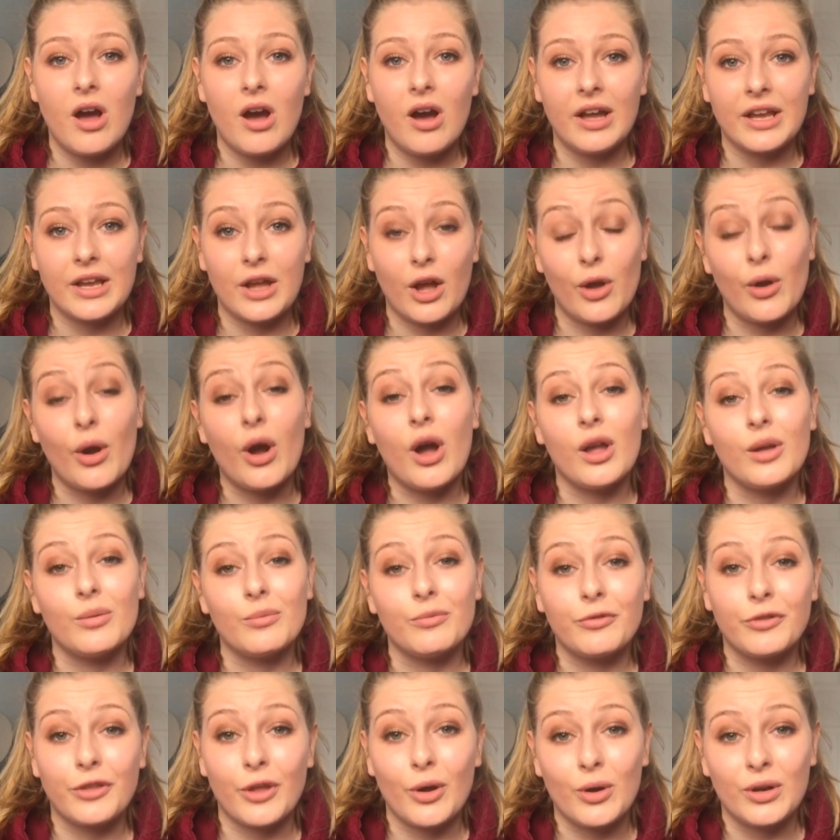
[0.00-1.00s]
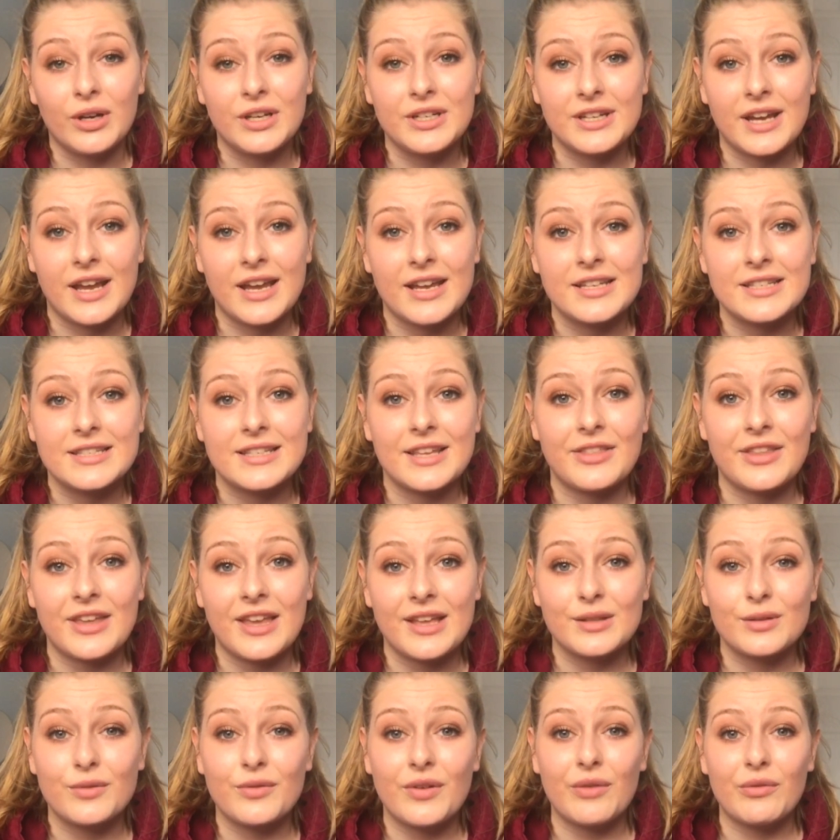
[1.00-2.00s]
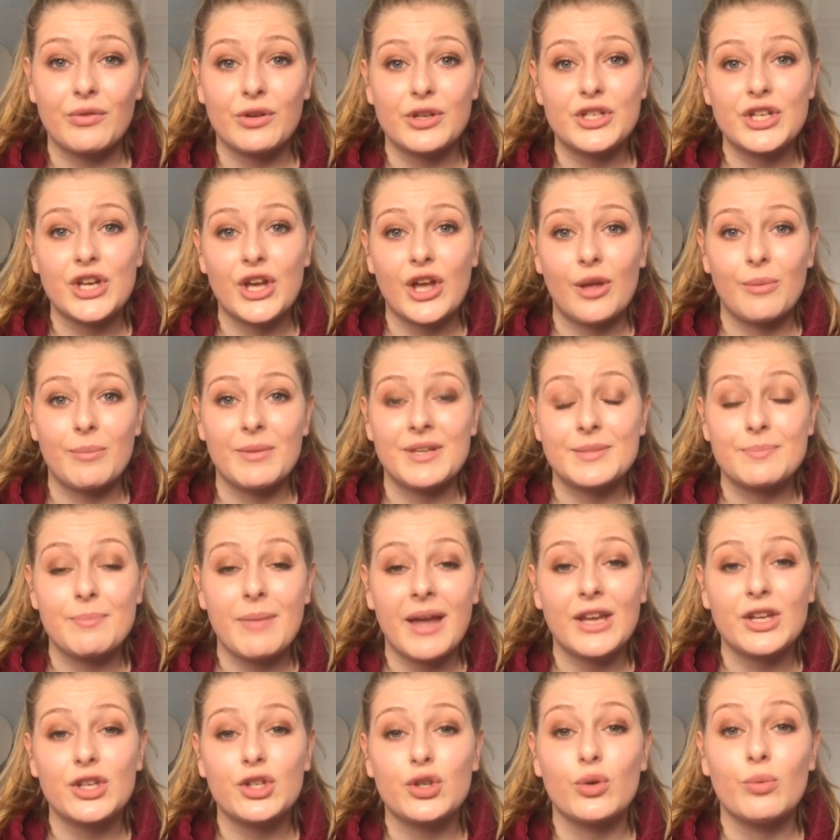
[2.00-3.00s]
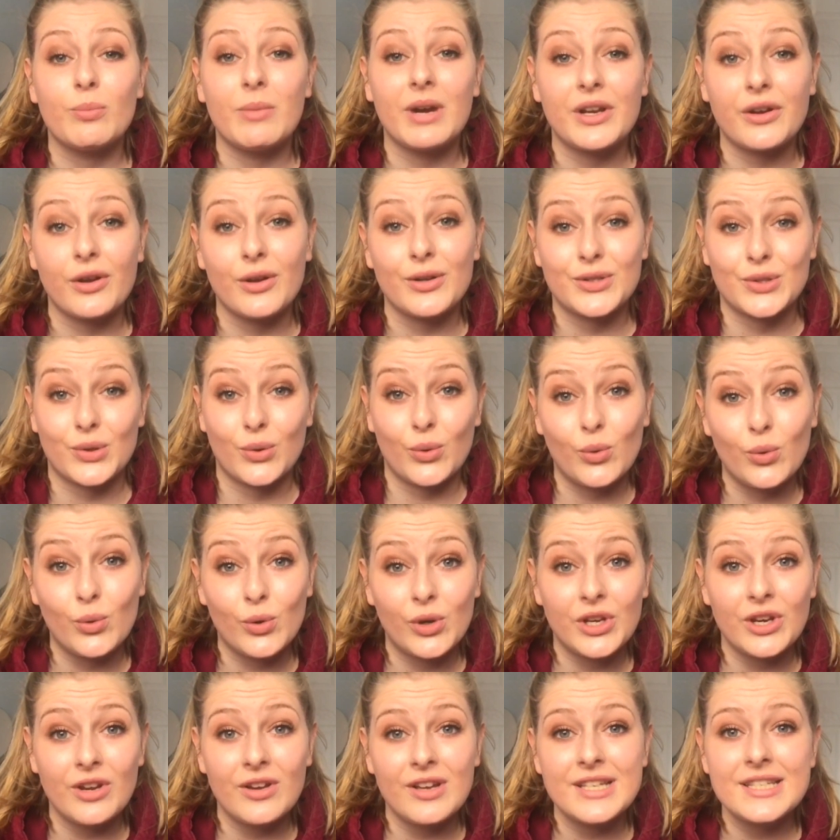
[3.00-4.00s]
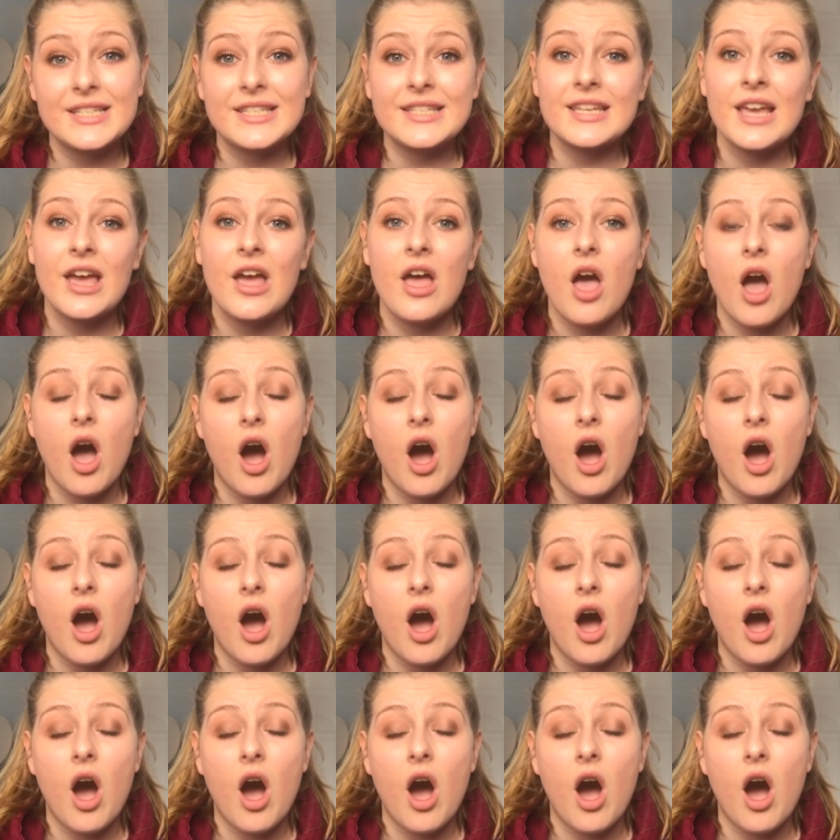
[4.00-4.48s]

I go home for the holidays at the end of every term is make sure my notes are organised.